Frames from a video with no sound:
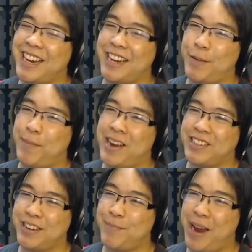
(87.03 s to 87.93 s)
I need to
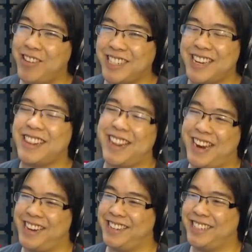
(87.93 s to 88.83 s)
bounce on the bouncy
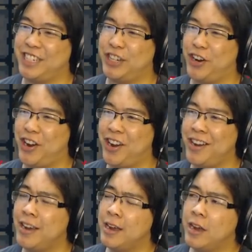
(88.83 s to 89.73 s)
things.
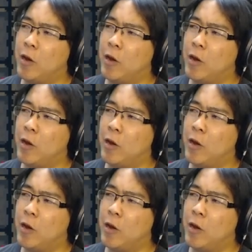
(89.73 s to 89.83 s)
Duh.